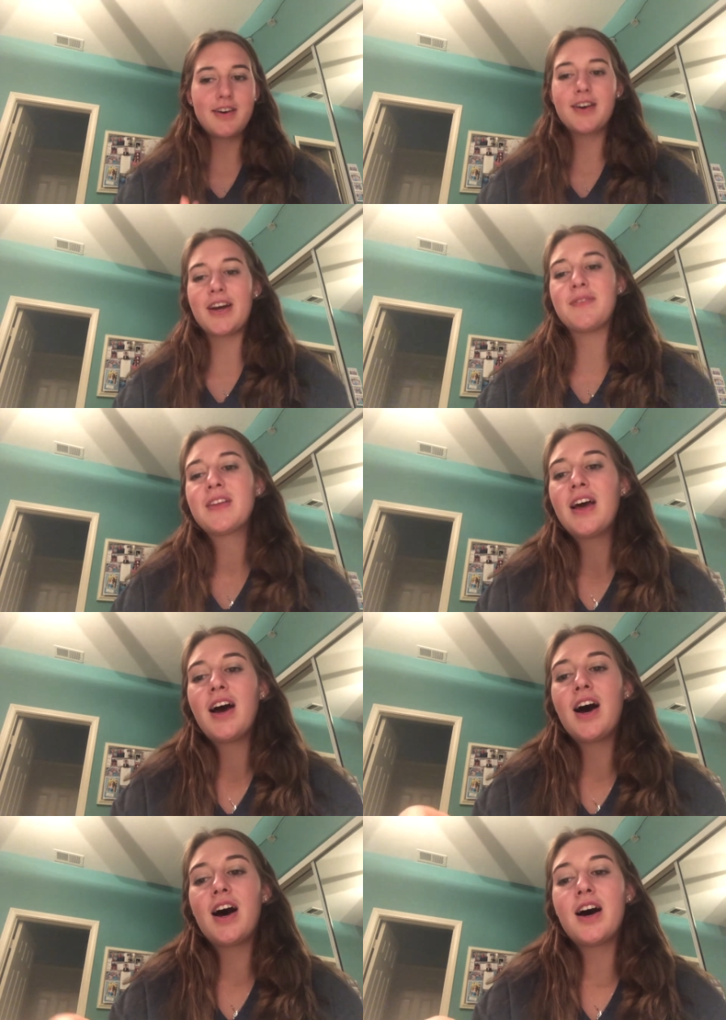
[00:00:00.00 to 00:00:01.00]
Okay.
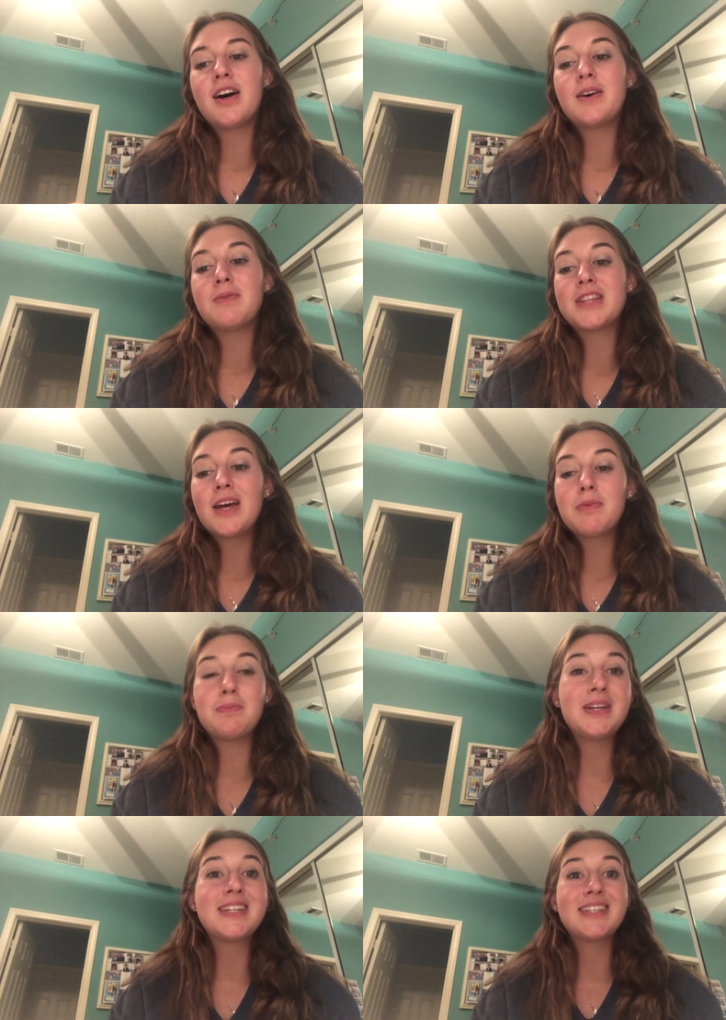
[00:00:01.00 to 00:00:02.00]
But they've been
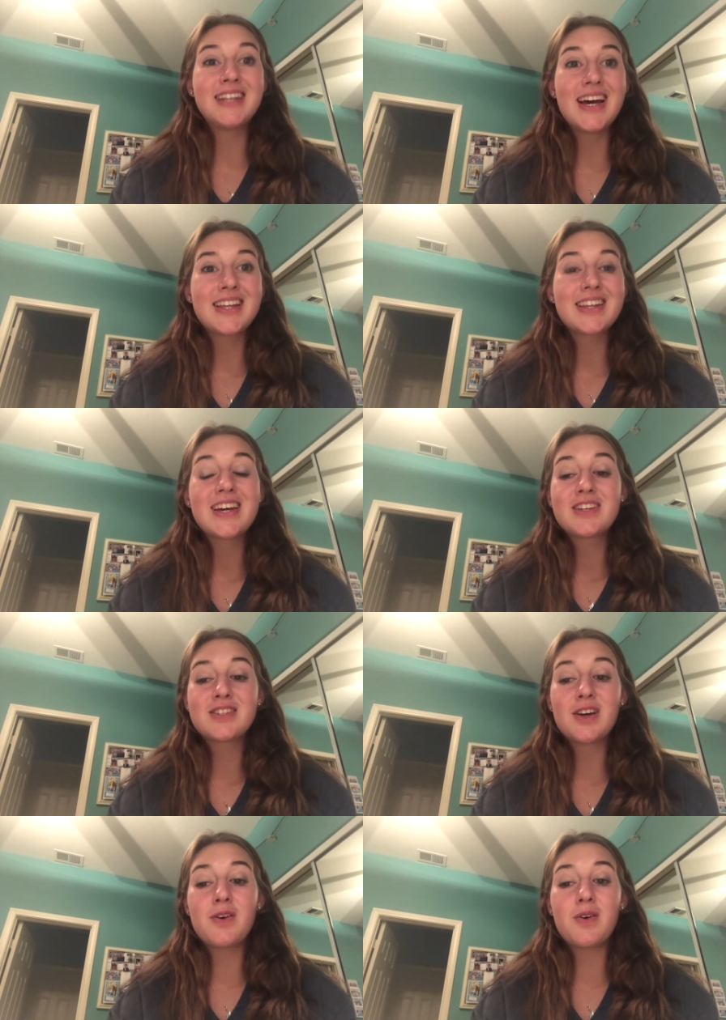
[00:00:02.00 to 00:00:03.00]
beaten to death.
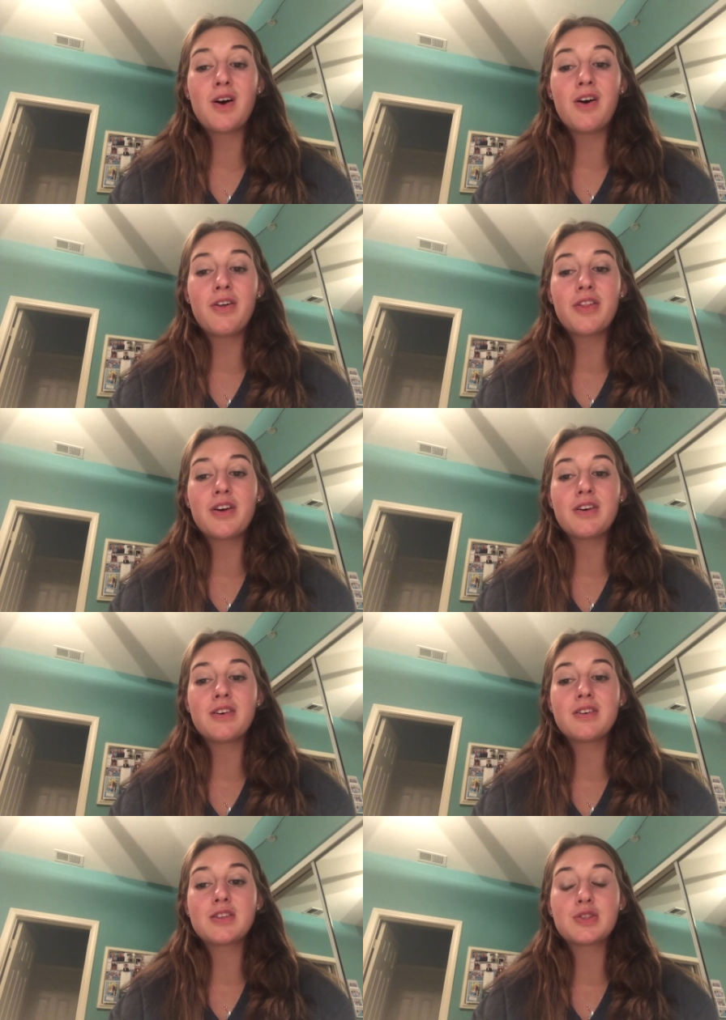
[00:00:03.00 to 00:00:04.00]
So all
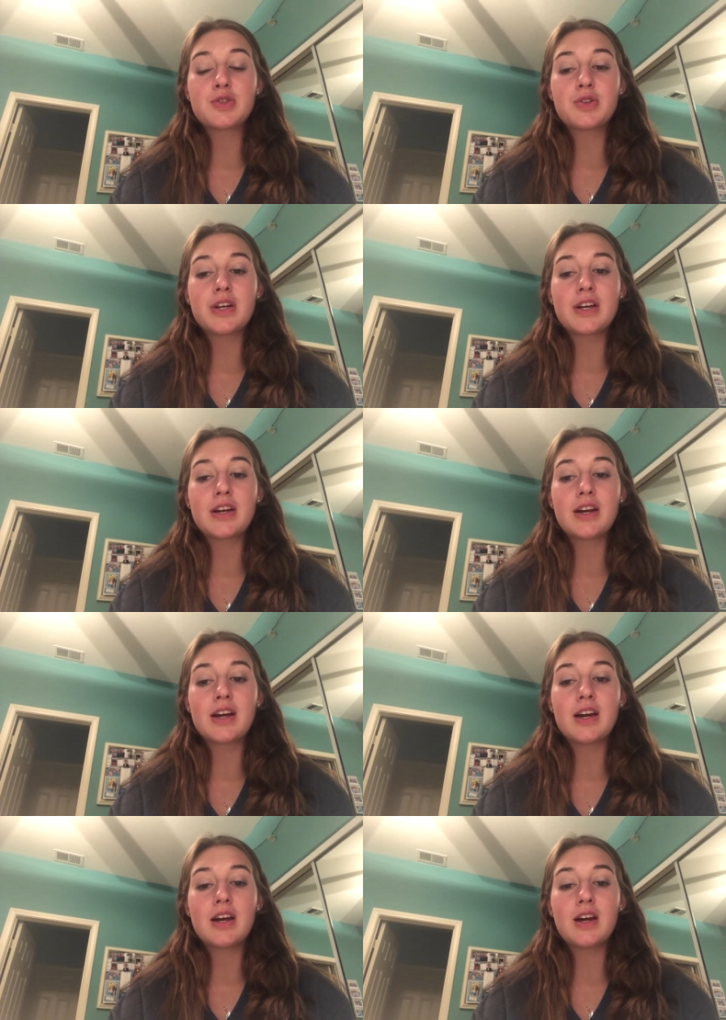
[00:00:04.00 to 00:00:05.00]
the string,
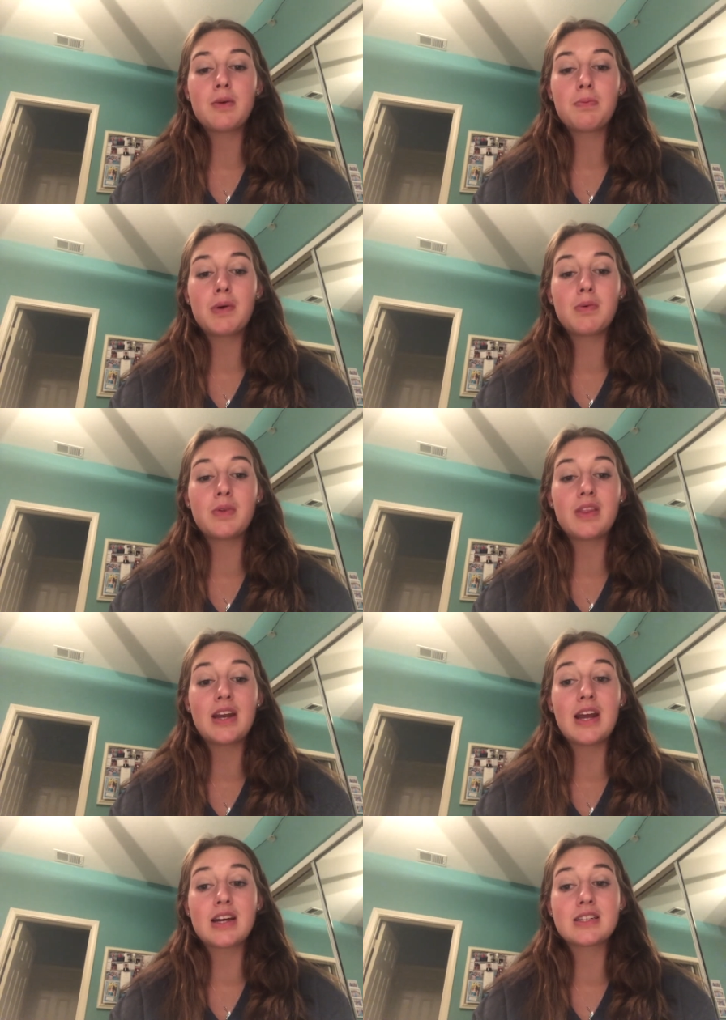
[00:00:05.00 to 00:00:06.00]
probably the
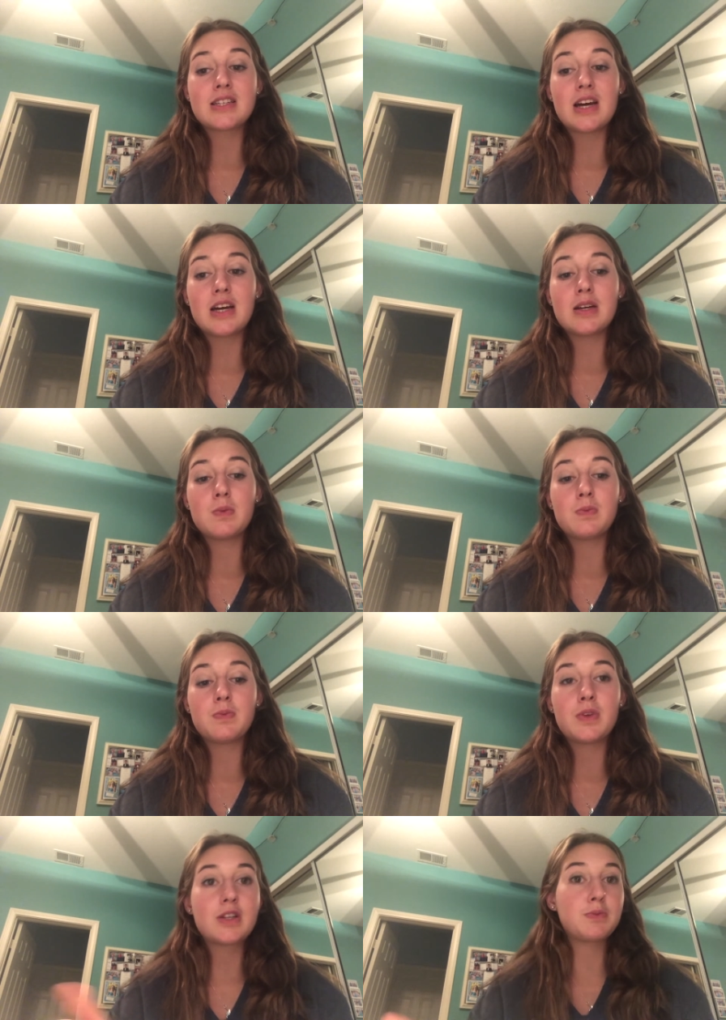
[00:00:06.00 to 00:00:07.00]
next time
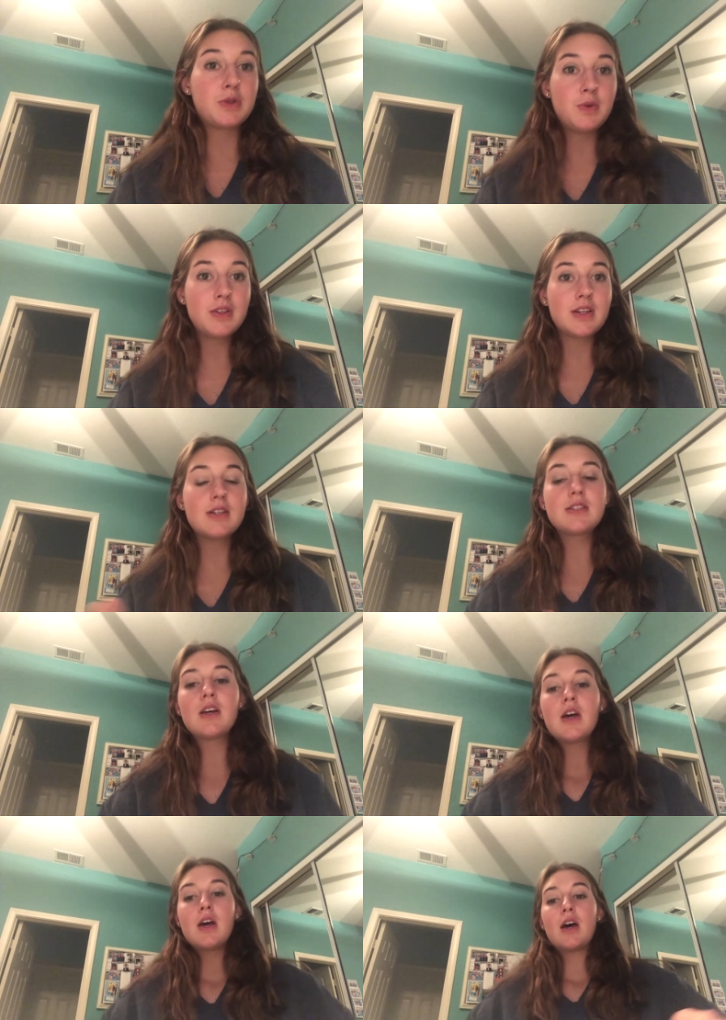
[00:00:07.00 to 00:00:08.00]
you guys be doing this,
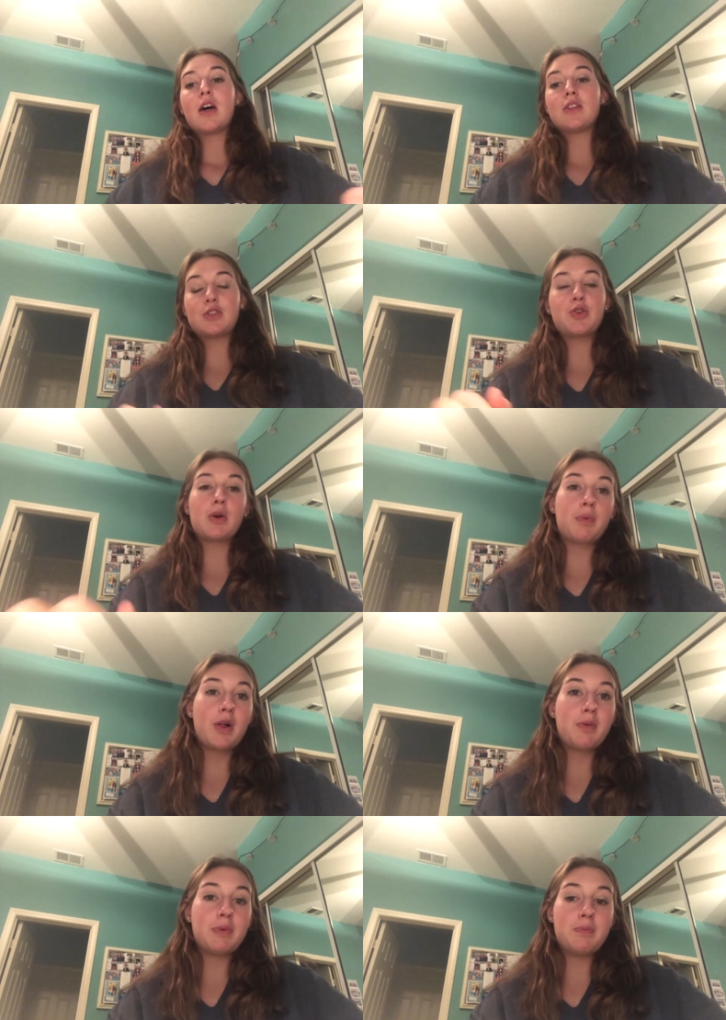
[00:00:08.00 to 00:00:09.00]
the string will
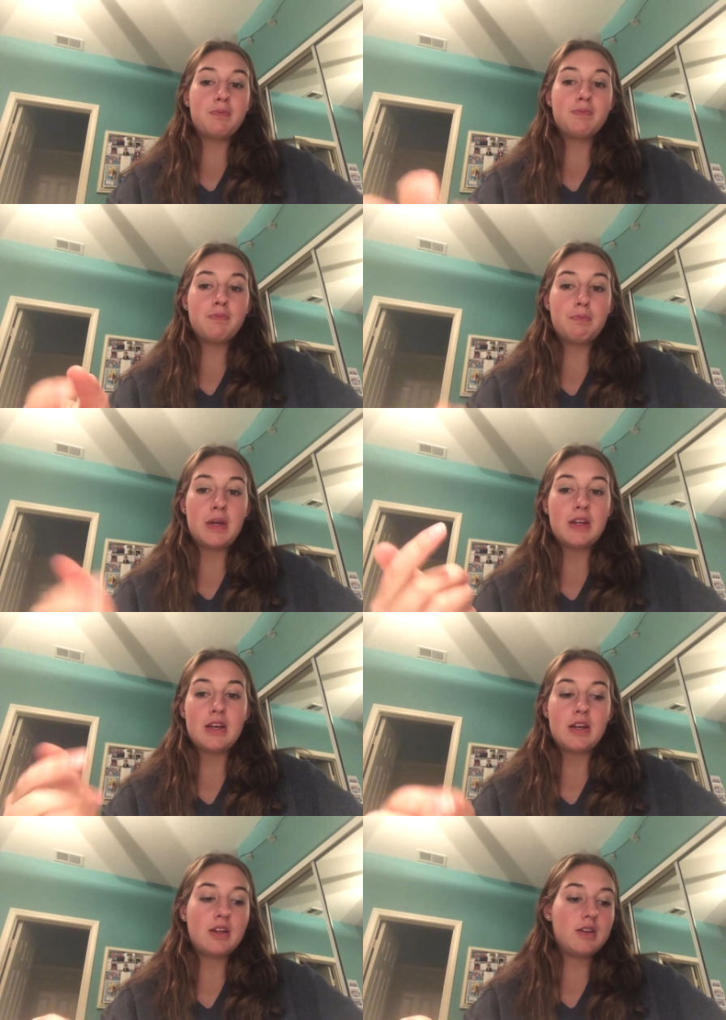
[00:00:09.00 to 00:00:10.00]
probably be beaten
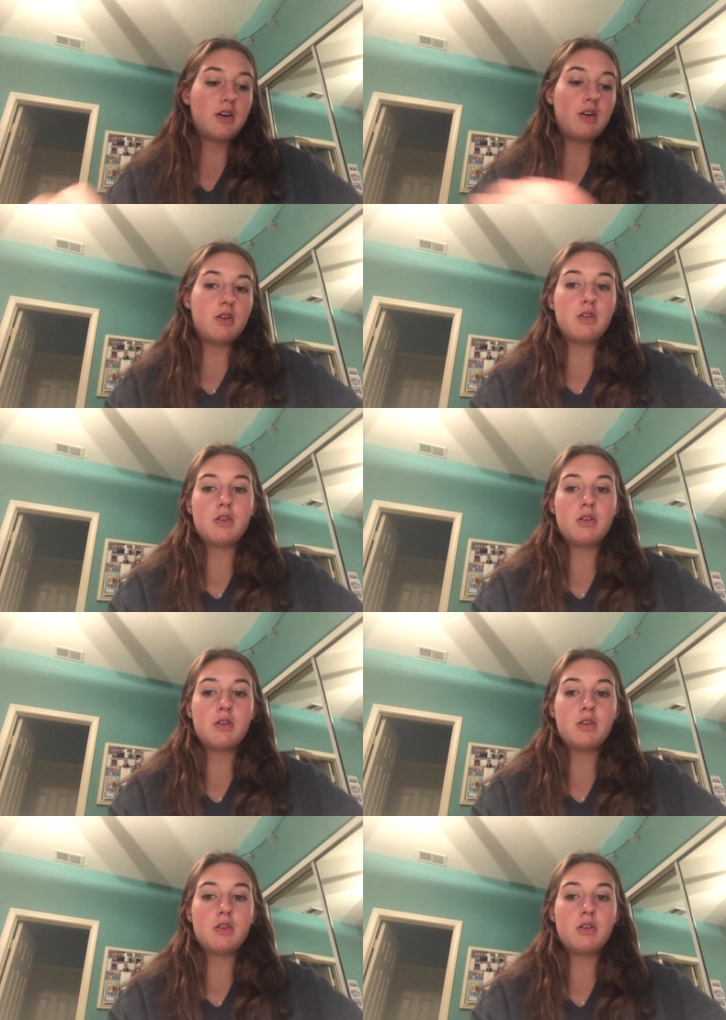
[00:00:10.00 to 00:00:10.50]
in and all